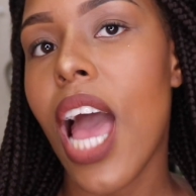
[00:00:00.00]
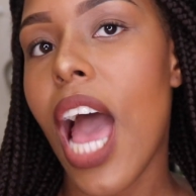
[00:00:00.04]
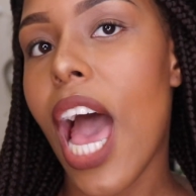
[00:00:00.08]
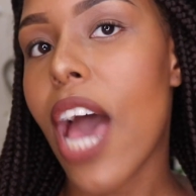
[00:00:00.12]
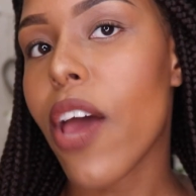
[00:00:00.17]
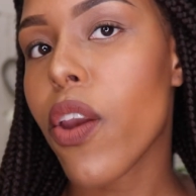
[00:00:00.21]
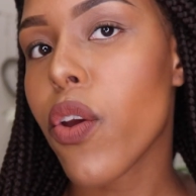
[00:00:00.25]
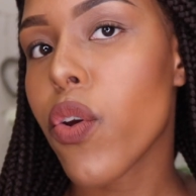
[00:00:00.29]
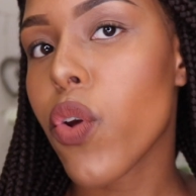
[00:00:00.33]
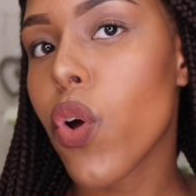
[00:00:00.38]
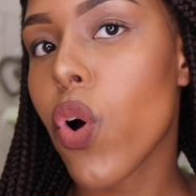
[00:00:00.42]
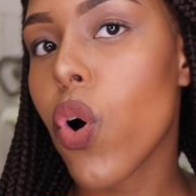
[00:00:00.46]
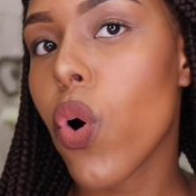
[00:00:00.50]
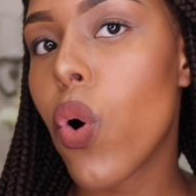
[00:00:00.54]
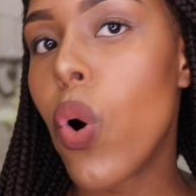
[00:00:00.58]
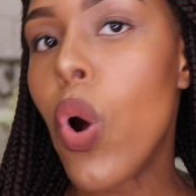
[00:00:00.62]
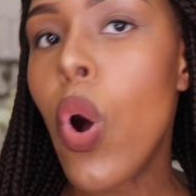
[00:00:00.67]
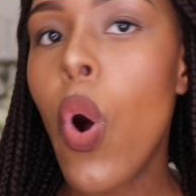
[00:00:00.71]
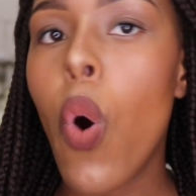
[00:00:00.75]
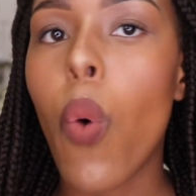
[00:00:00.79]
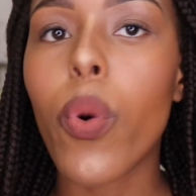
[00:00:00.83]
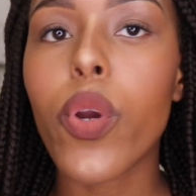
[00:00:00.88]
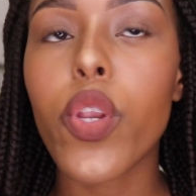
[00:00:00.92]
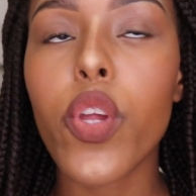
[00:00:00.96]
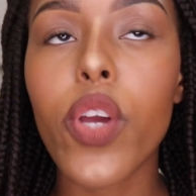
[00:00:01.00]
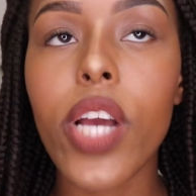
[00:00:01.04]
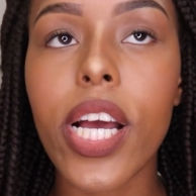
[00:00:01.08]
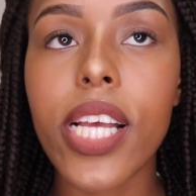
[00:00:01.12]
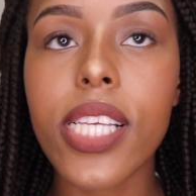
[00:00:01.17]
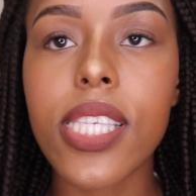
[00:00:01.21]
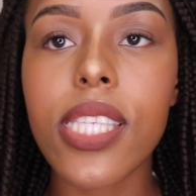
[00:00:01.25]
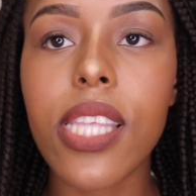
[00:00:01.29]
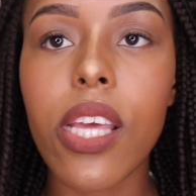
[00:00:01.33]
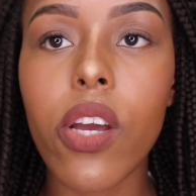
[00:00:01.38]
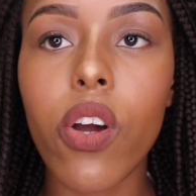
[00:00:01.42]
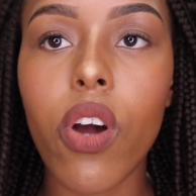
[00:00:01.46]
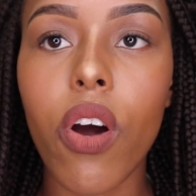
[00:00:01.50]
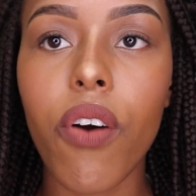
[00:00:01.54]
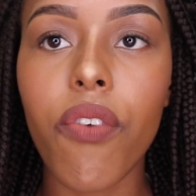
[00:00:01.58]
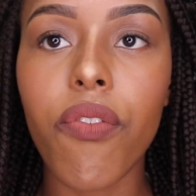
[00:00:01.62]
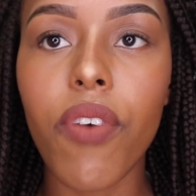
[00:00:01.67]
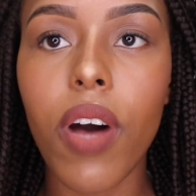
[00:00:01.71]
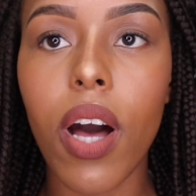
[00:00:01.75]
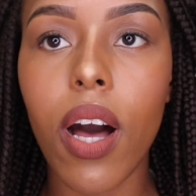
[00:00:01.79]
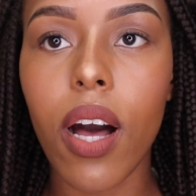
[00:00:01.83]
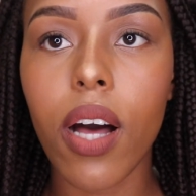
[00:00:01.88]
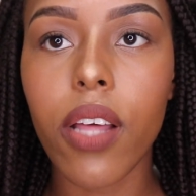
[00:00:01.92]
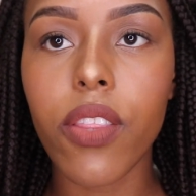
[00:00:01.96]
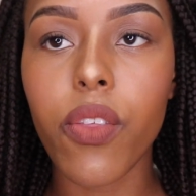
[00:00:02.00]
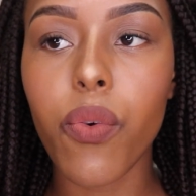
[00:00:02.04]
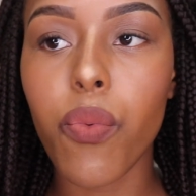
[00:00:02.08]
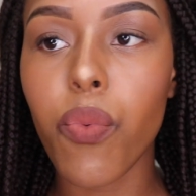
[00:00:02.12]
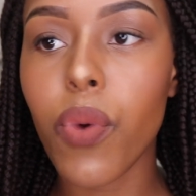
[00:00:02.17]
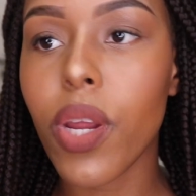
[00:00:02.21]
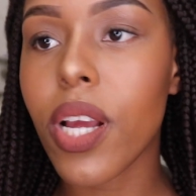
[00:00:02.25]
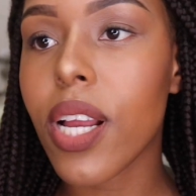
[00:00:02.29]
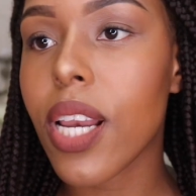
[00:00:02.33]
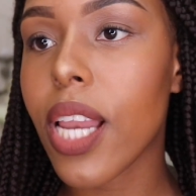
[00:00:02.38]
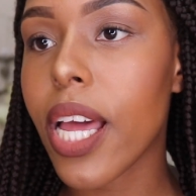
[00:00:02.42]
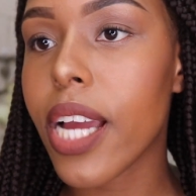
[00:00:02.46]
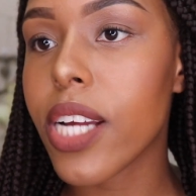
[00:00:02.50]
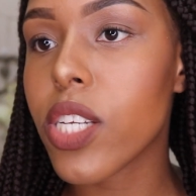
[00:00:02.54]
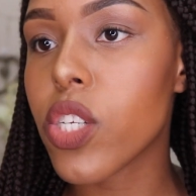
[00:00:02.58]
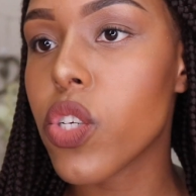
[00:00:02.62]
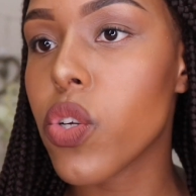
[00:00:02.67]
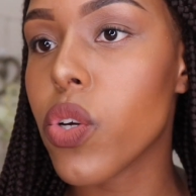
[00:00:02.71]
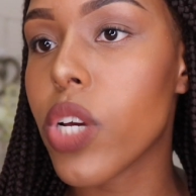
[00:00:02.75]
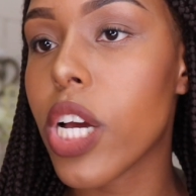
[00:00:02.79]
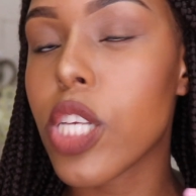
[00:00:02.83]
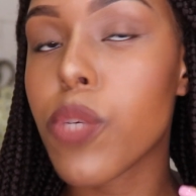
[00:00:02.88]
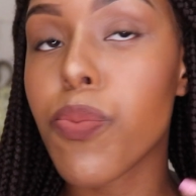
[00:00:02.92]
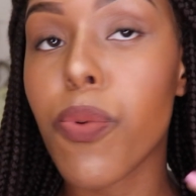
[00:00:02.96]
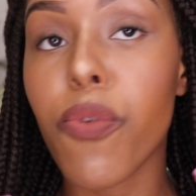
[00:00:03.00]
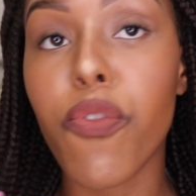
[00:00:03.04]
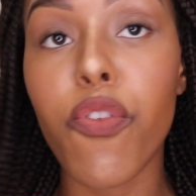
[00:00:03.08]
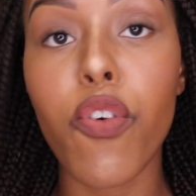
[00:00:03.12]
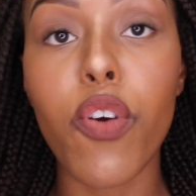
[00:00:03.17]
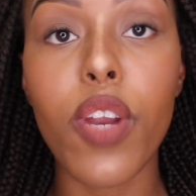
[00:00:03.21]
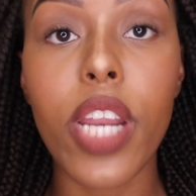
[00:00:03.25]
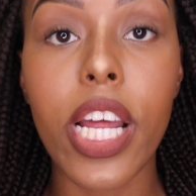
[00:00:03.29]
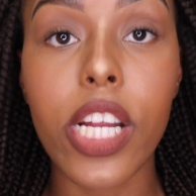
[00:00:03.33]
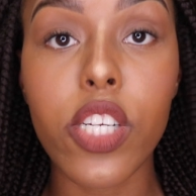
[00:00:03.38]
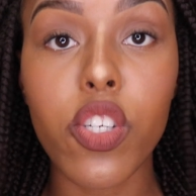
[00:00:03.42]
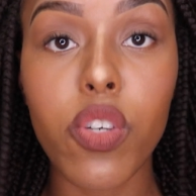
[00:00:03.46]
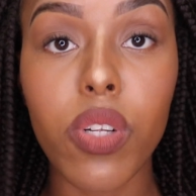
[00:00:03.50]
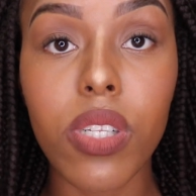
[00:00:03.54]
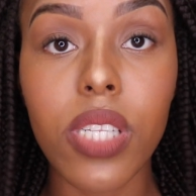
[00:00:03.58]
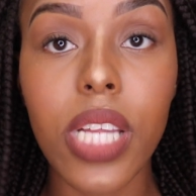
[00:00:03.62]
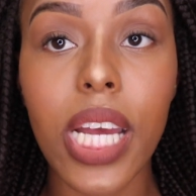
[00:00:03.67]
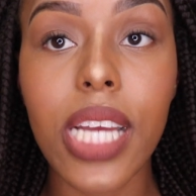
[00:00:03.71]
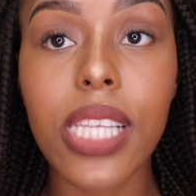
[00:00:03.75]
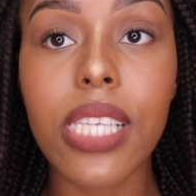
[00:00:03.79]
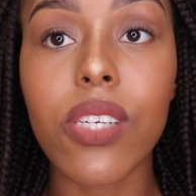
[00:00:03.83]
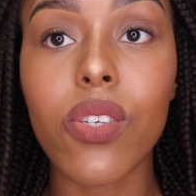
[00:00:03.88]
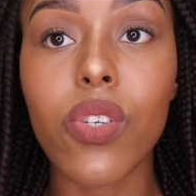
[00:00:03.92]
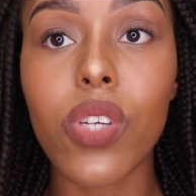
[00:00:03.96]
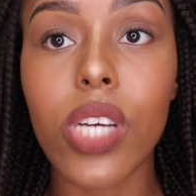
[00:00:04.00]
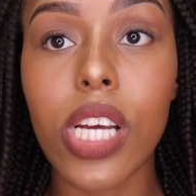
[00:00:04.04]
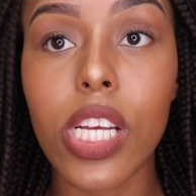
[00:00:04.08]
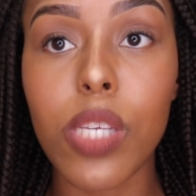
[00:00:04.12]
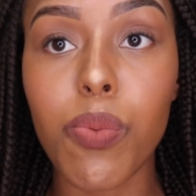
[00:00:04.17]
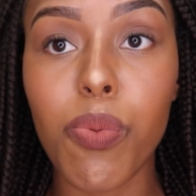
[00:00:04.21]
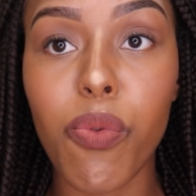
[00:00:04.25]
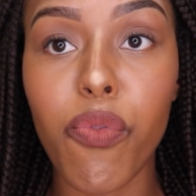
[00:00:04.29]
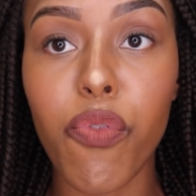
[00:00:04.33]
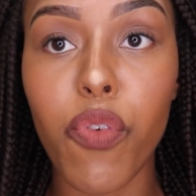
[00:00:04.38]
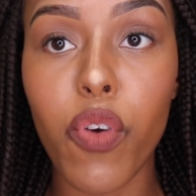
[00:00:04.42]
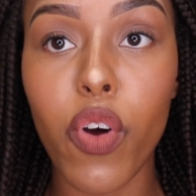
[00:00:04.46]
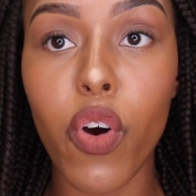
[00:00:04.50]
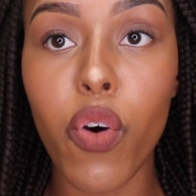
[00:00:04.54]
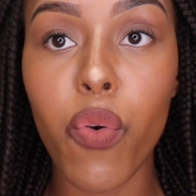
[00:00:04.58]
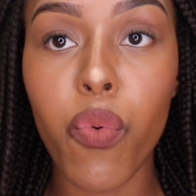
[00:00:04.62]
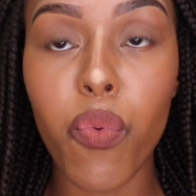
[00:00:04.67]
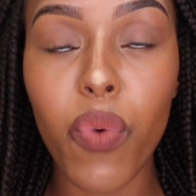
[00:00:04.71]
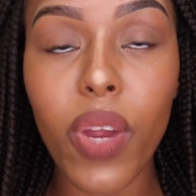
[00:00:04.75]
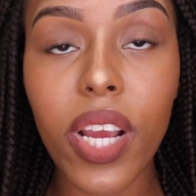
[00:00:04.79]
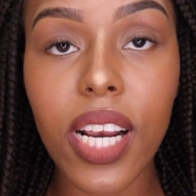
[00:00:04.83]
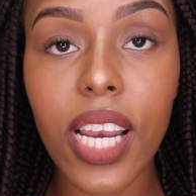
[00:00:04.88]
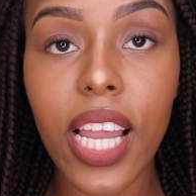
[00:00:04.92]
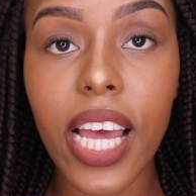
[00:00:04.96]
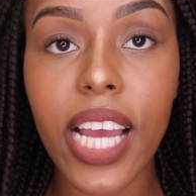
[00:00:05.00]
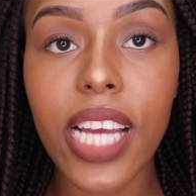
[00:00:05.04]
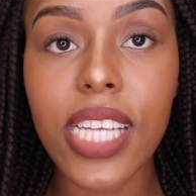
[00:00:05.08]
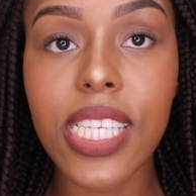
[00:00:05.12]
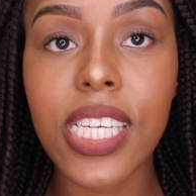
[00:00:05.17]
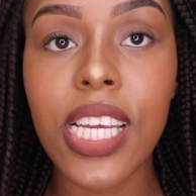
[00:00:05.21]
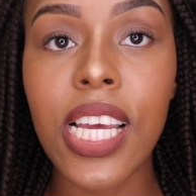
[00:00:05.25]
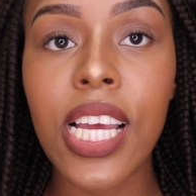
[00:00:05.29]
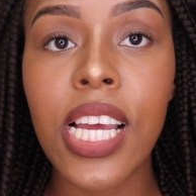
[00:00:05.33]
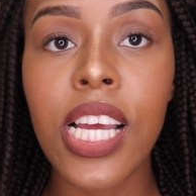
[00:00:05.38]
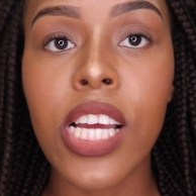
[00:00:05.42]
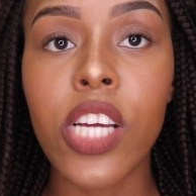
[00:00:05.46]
I don't know, what do you guys think of uh, the ring light? Do you guys prefer natural lighting? Do you guys prefer a ring light?